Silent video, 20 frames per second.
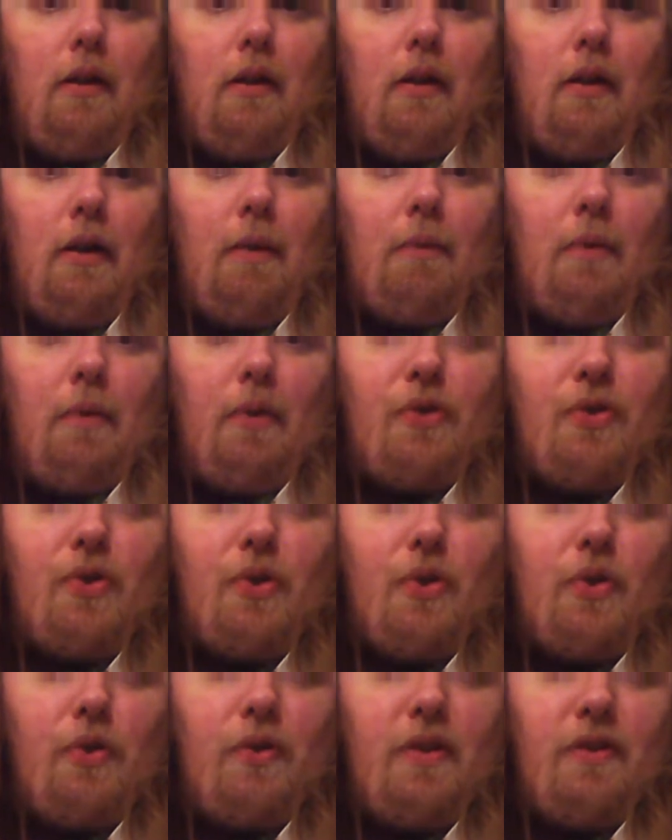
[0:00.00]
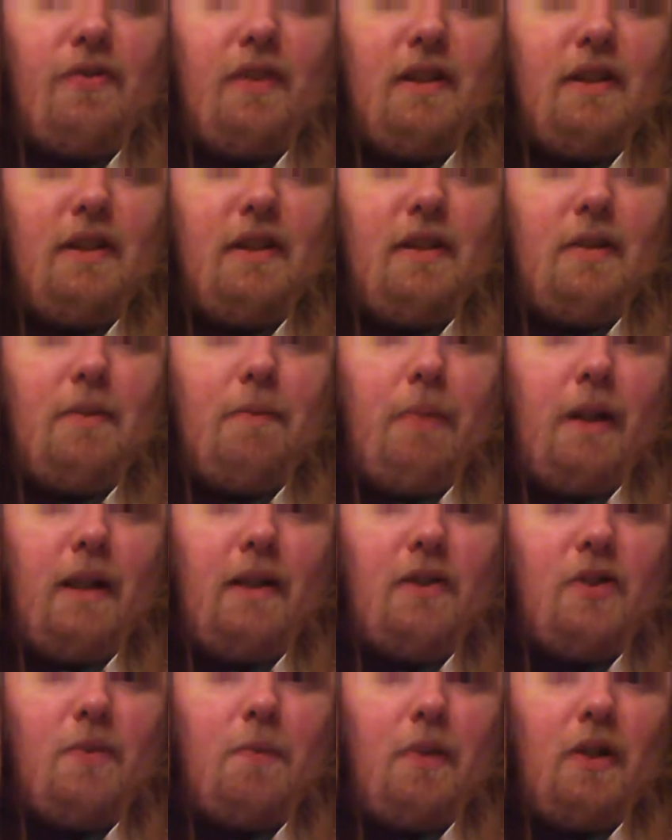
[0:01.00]
I'm not sure if he'd been
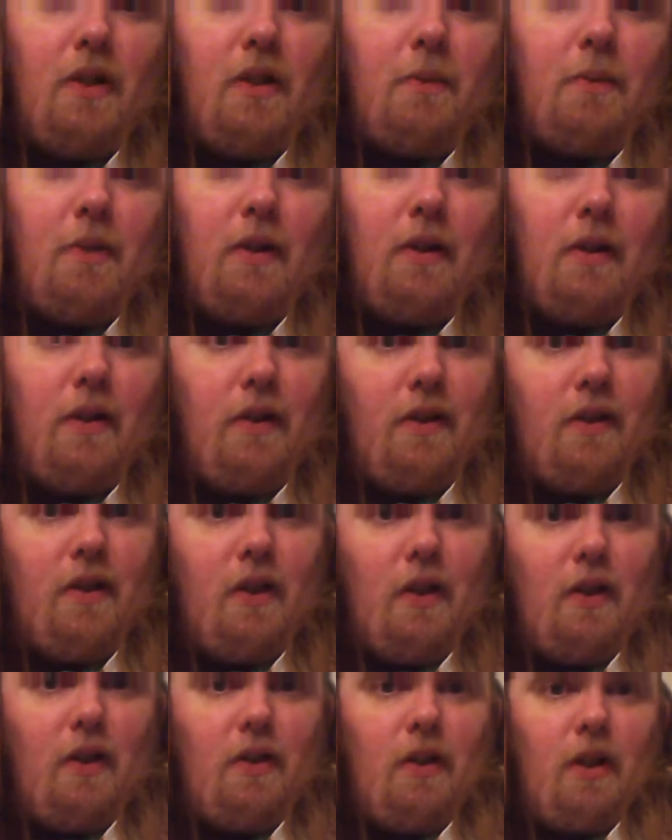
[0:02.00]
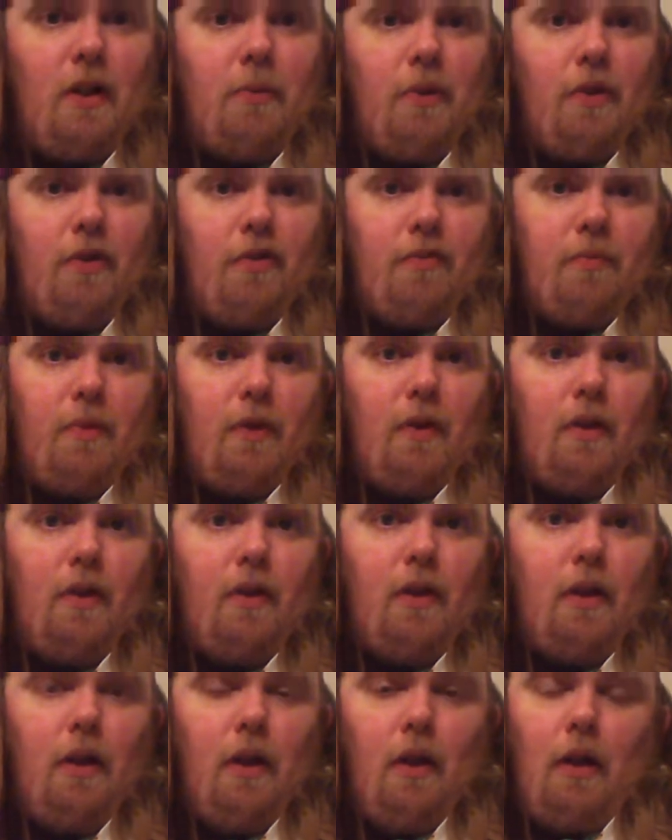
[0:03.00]
inspired by like the Dada movement,
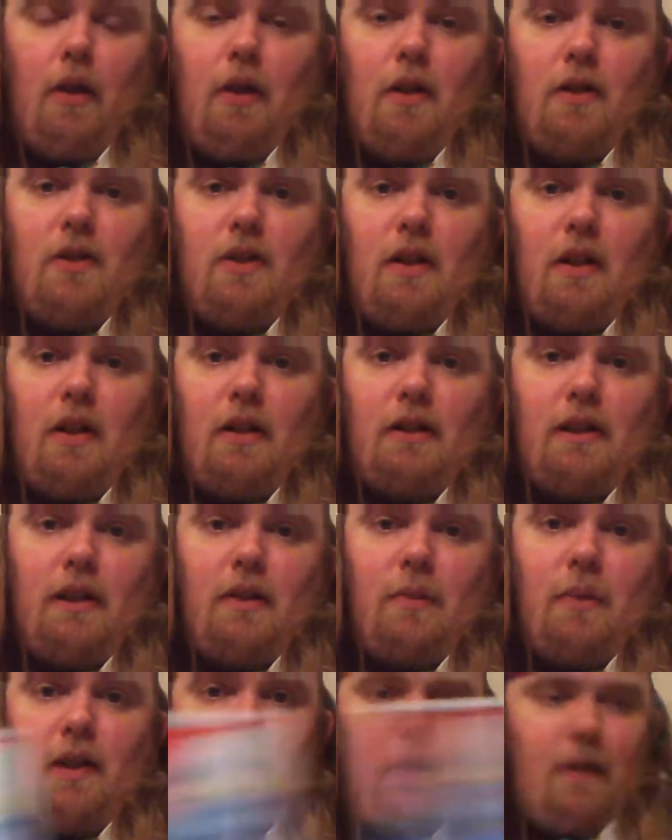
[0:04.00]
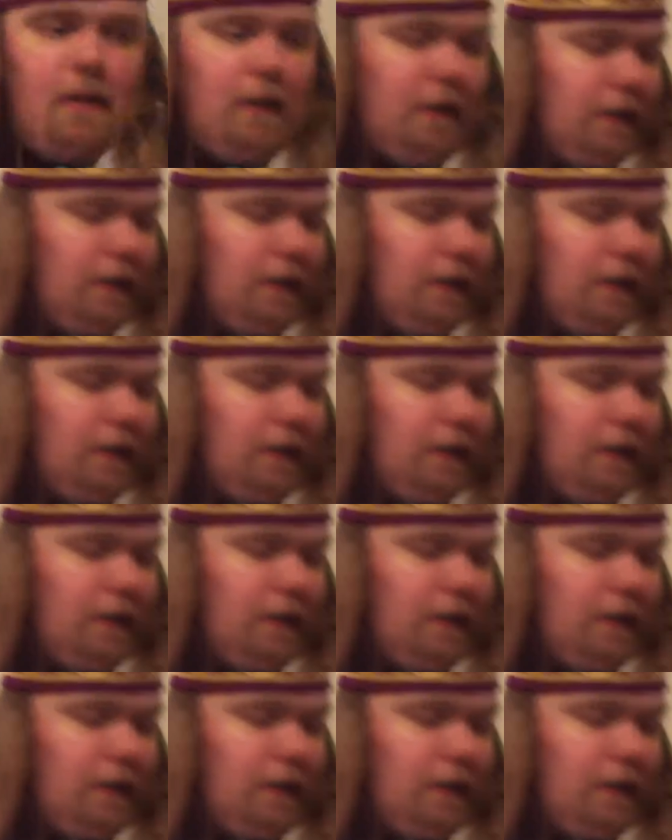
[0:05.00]
tied in with